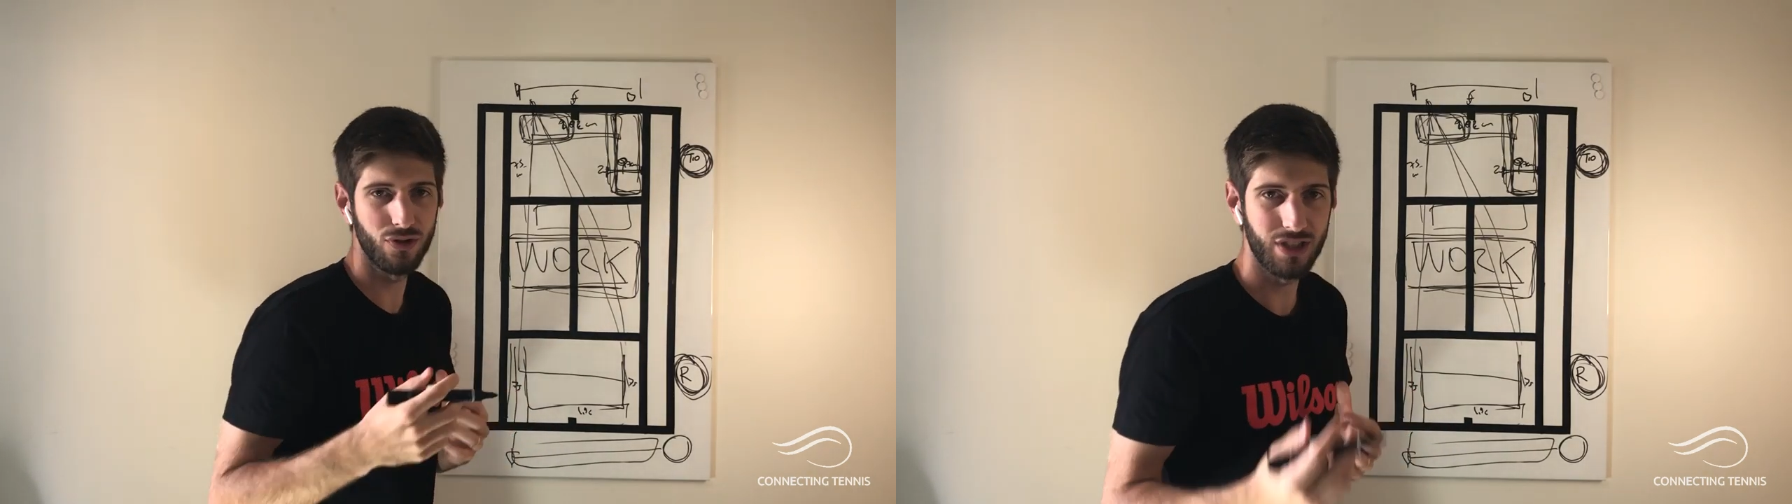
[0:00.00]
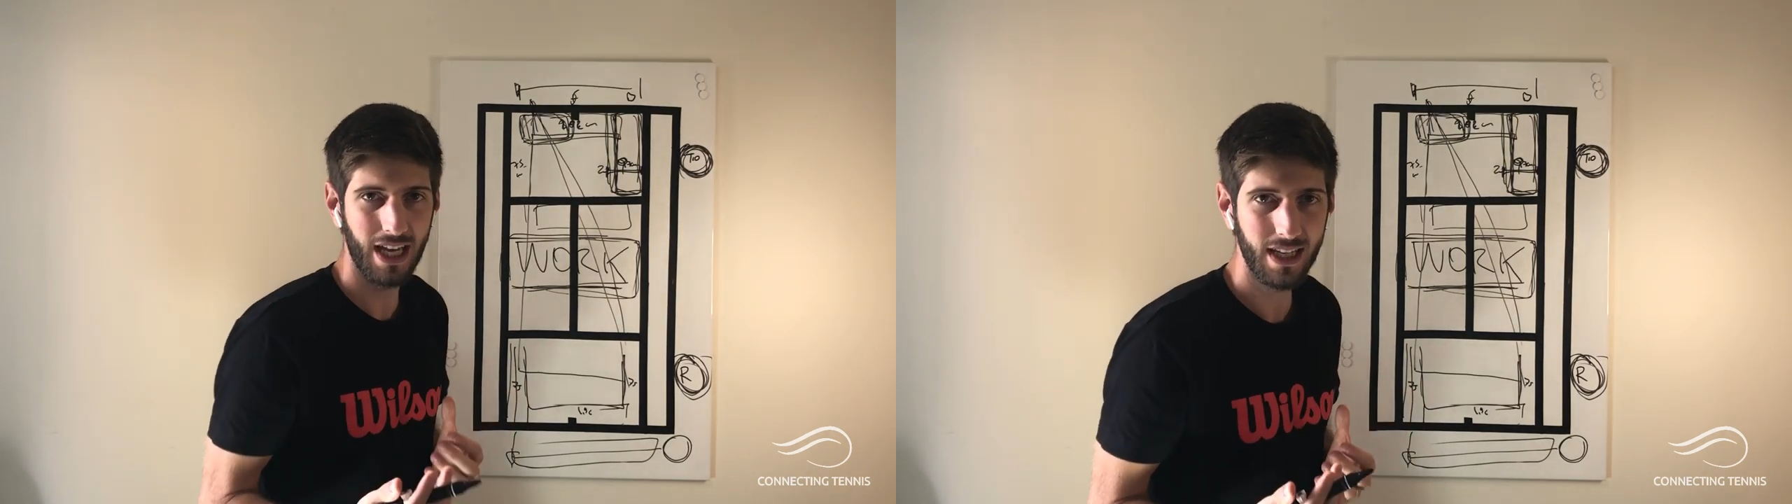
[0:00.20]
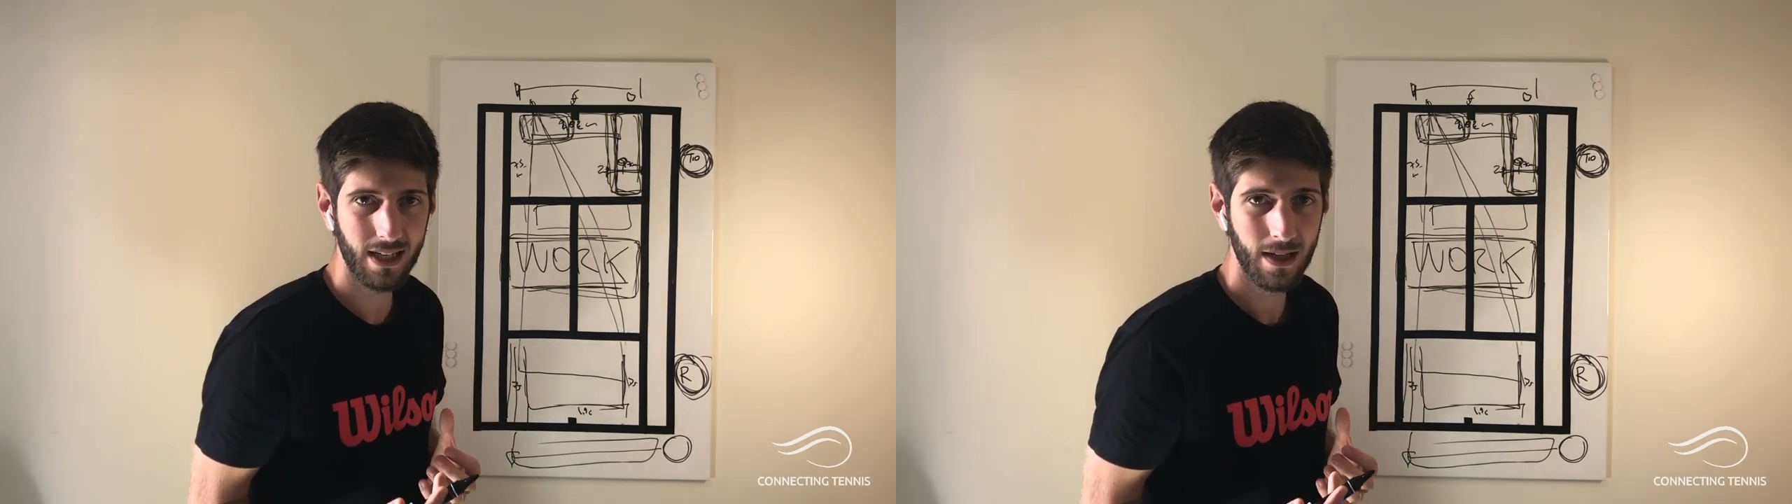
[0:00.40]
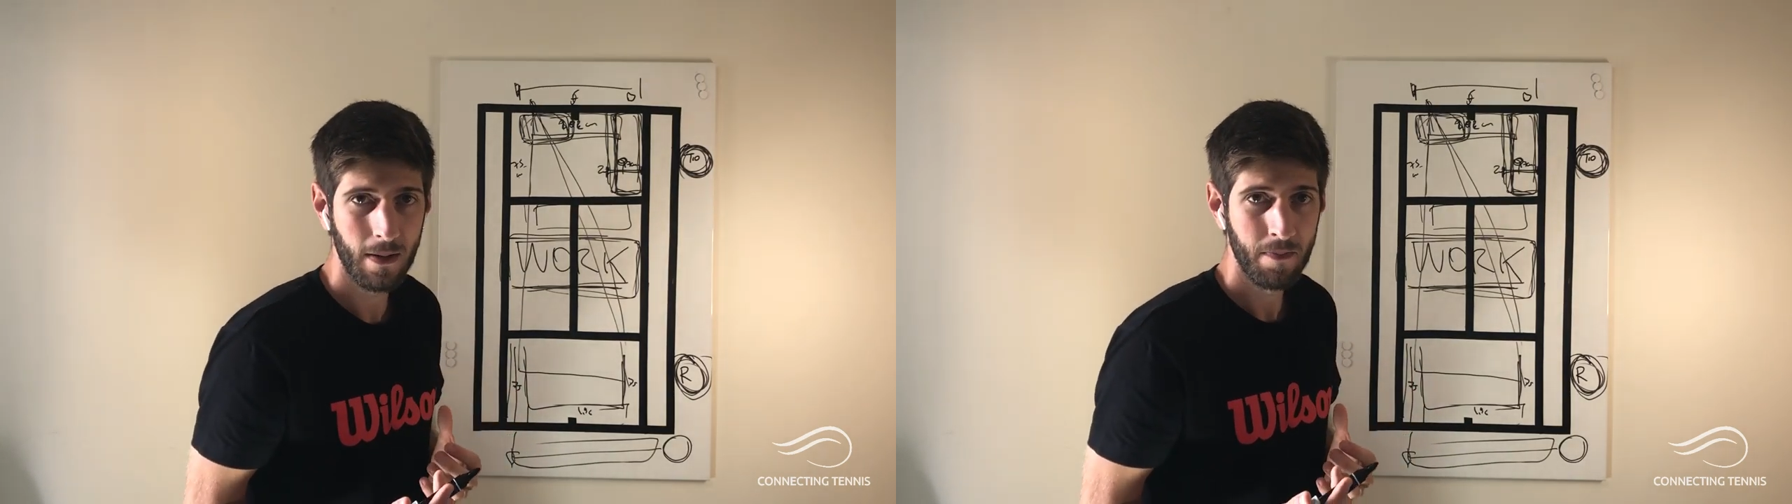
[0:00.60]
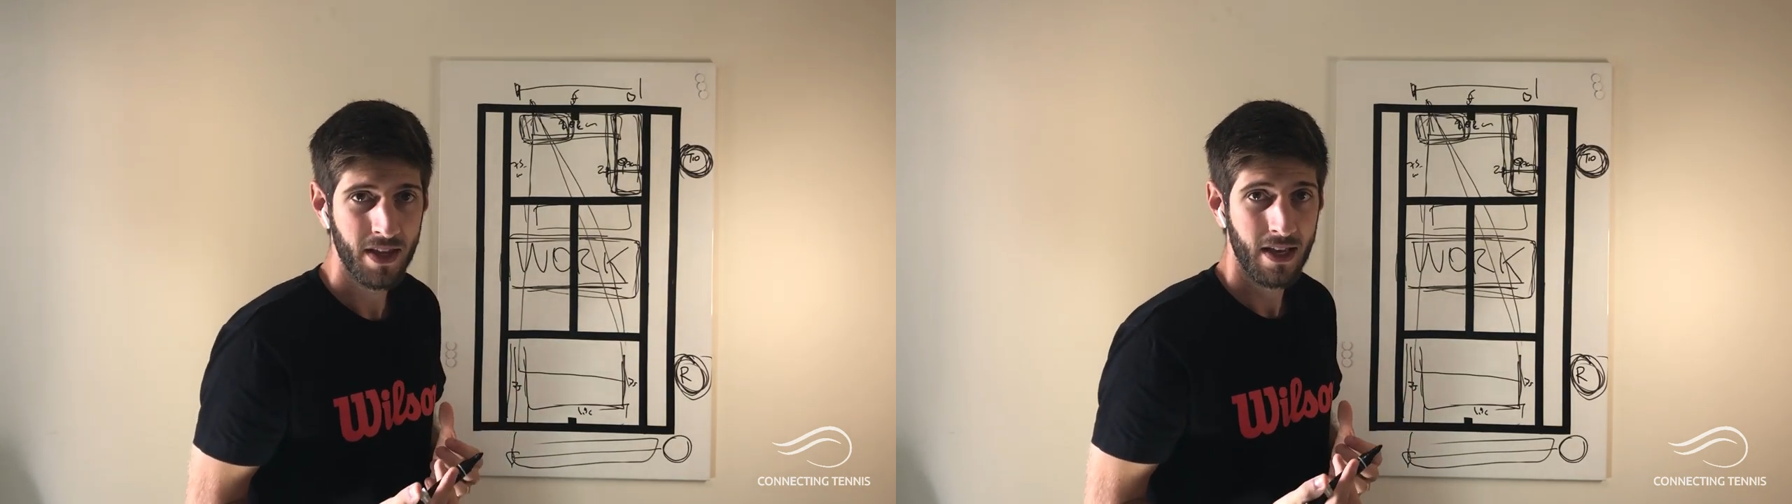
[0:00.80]
to take,
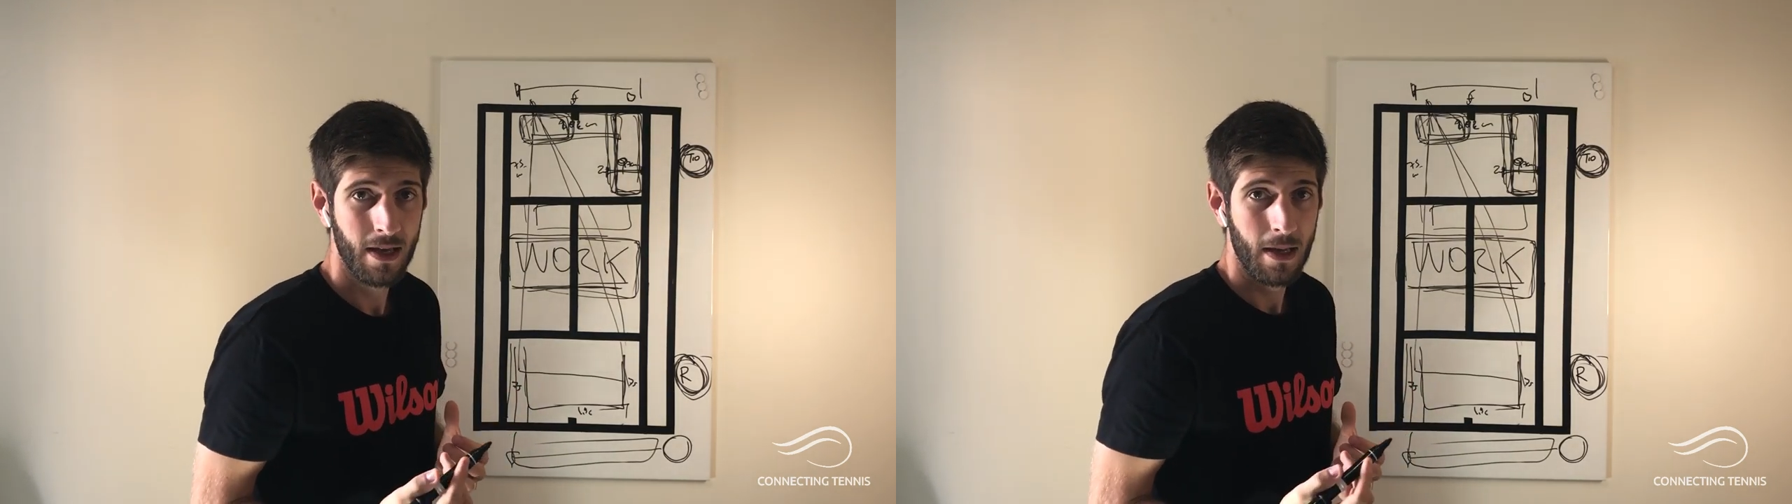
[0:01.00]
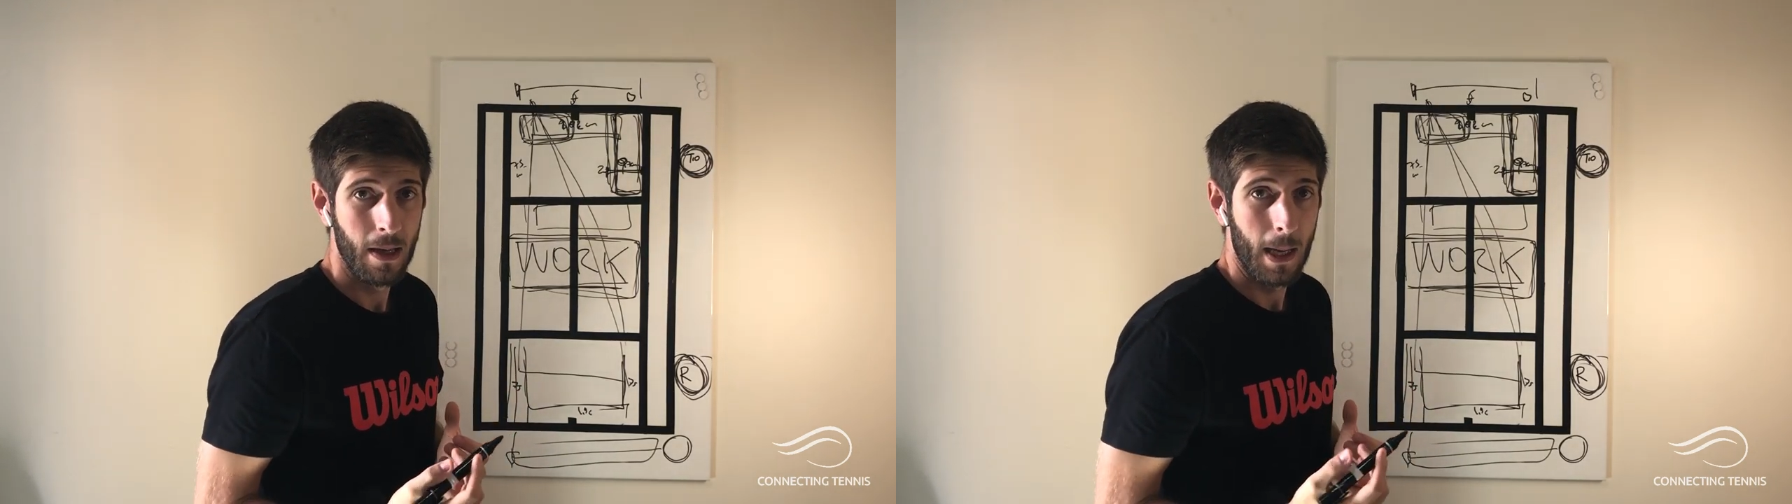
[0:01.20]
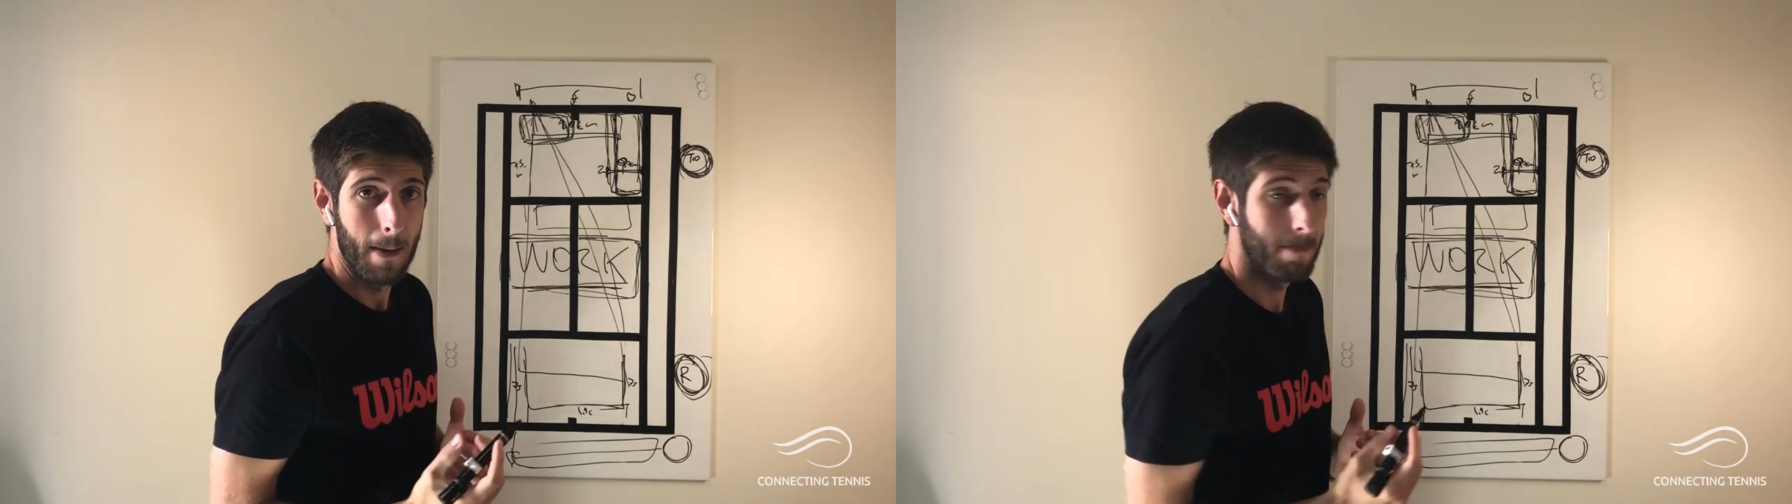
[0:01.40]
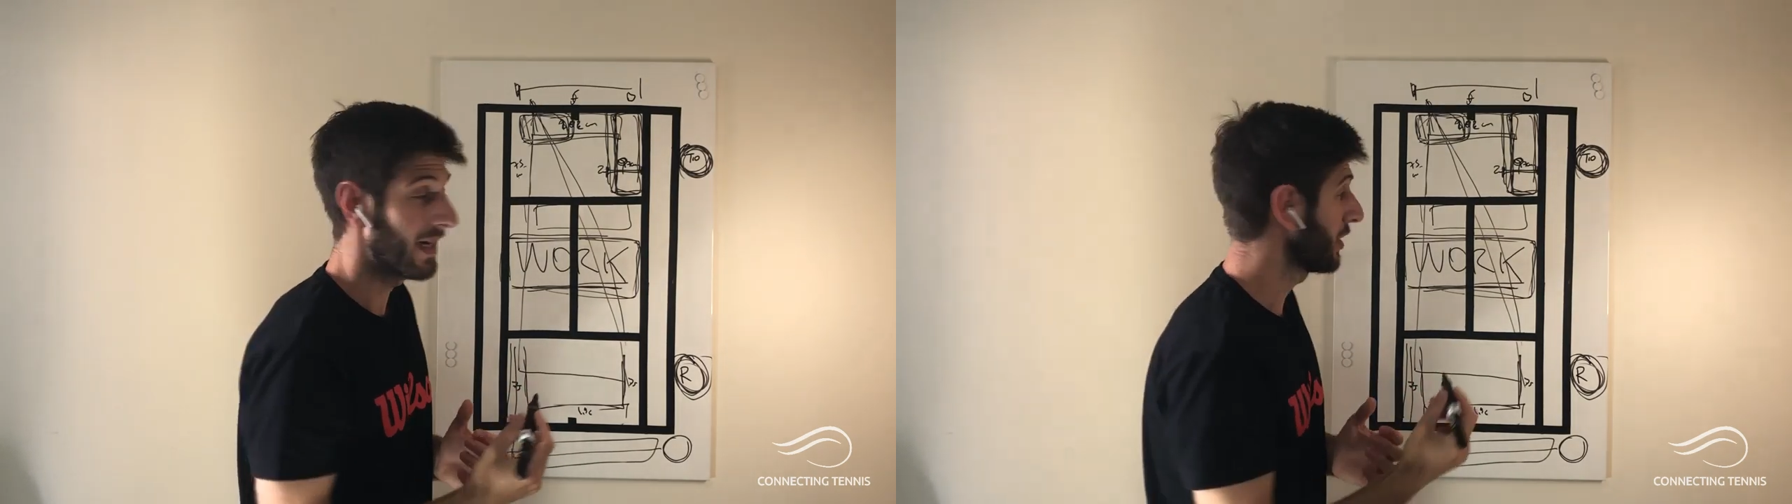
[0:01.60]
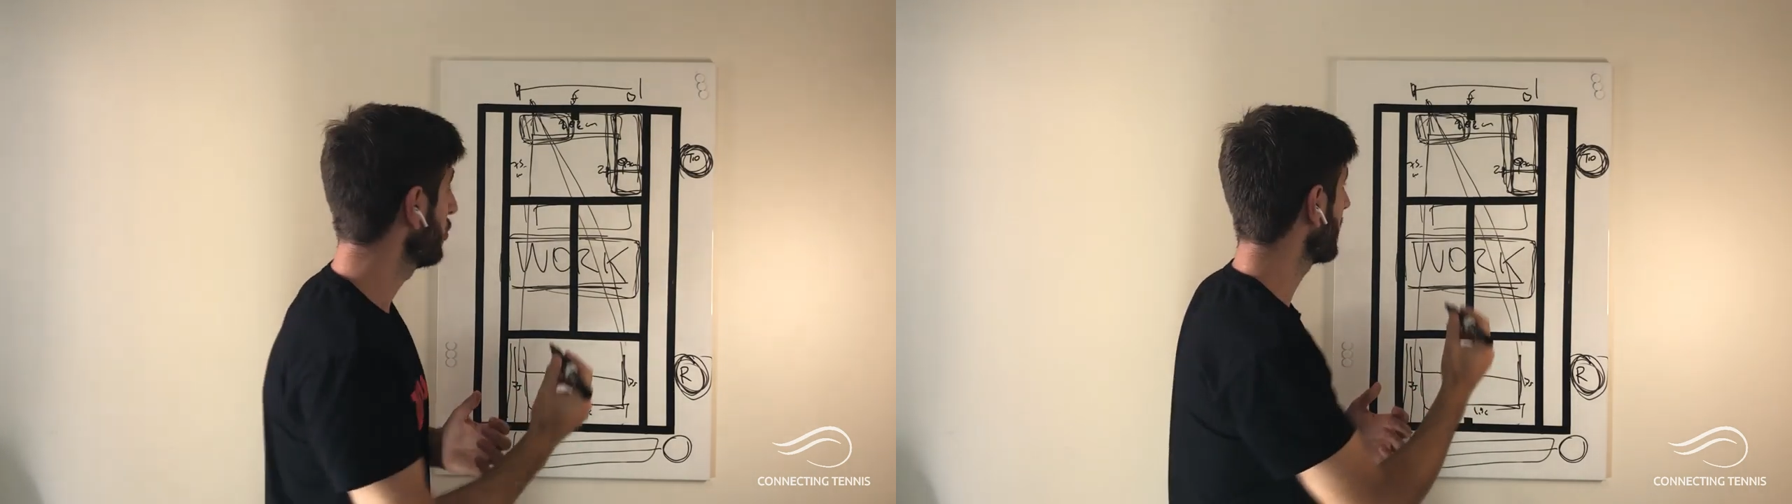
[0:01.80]

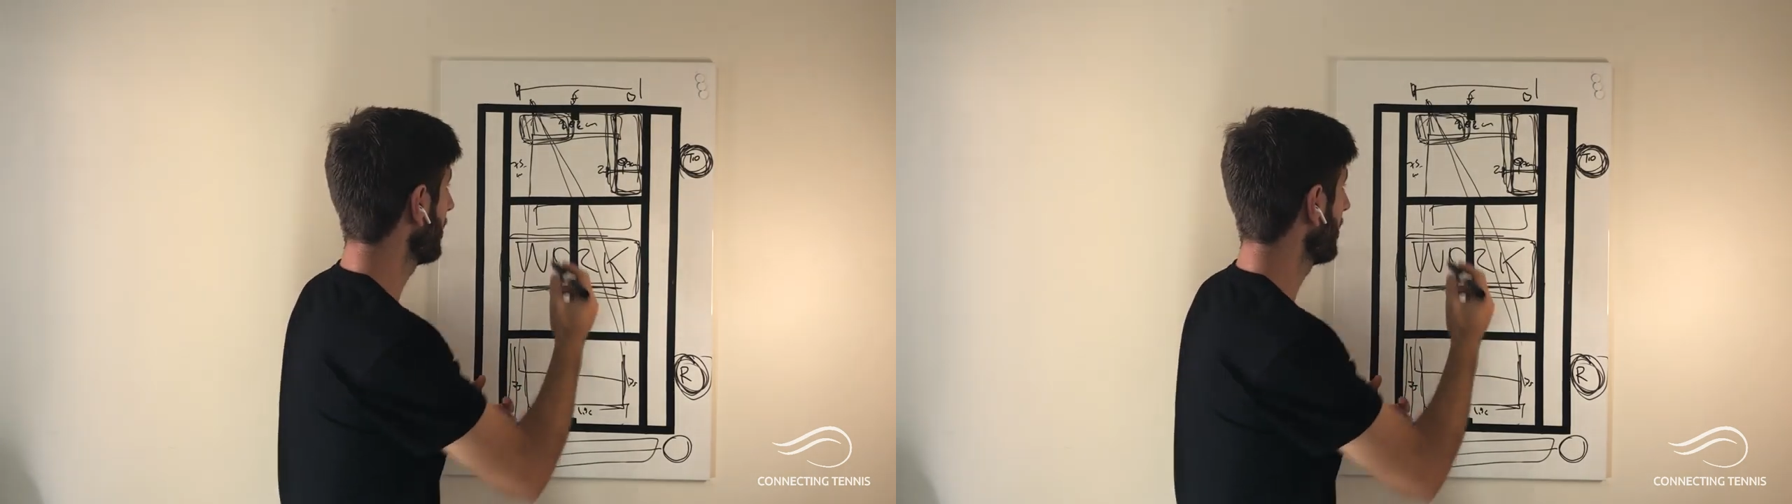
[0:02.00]
but you